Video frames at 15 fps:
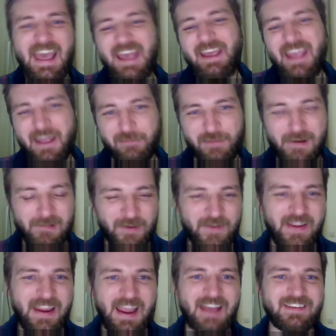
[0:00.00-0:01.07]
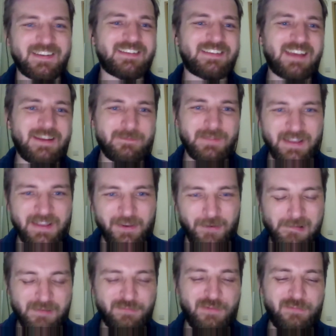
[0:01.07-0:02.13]
if they're looking at a $10 million
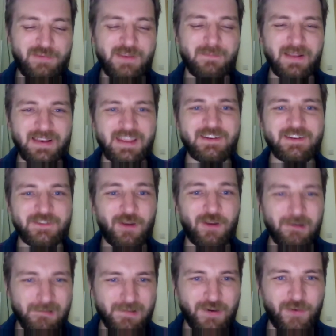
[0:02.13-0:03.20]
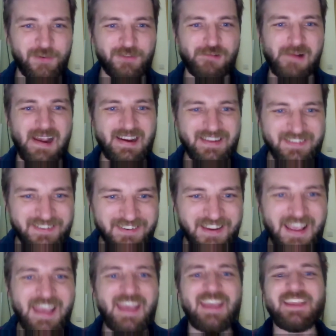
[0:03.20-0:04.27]
or a $50 million contract,
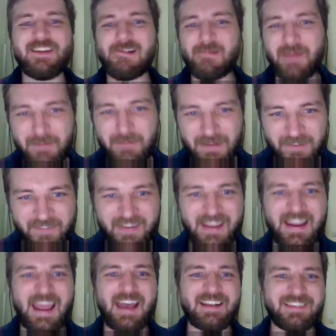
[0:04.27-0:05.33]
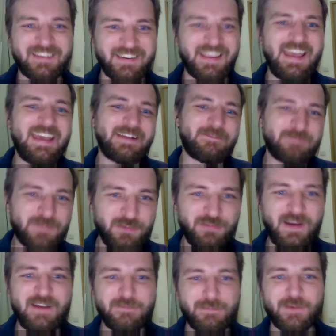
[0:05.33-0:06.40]
you're maybe looking at
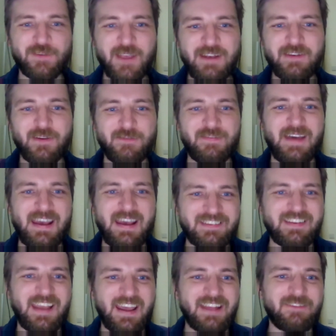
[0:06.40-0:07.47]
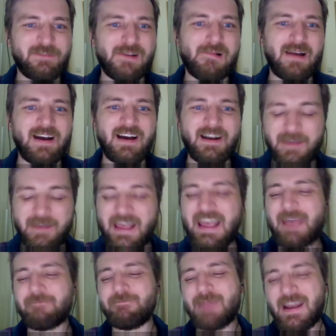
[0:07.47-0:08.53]
5% of that, and there are
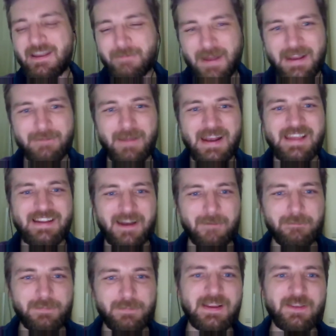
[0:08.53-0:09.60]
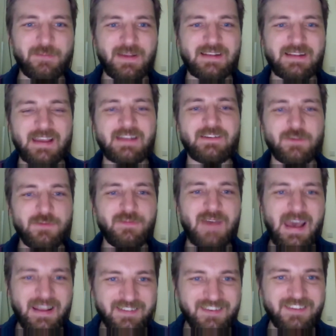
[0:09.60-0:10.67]
many companies that can do
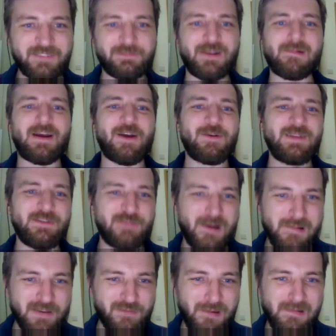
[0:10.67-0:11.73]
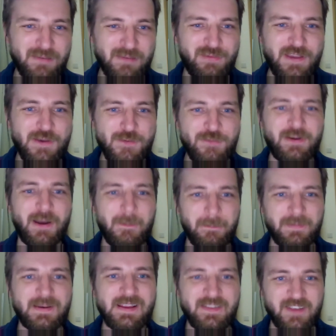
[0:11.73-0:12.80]
that. There are only very few
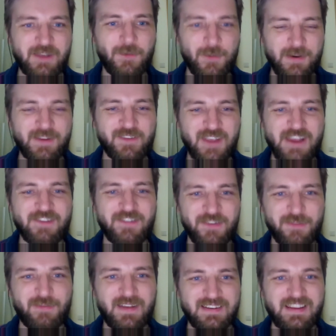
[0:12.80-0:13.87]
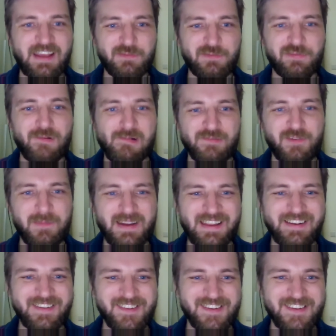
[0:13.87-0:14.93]
companies and organizations that can afford the
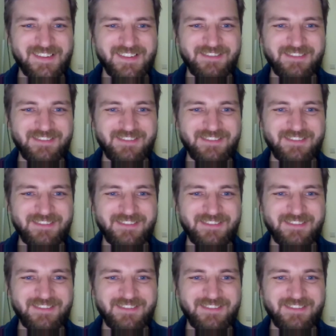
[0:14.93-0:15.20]
McKinseys.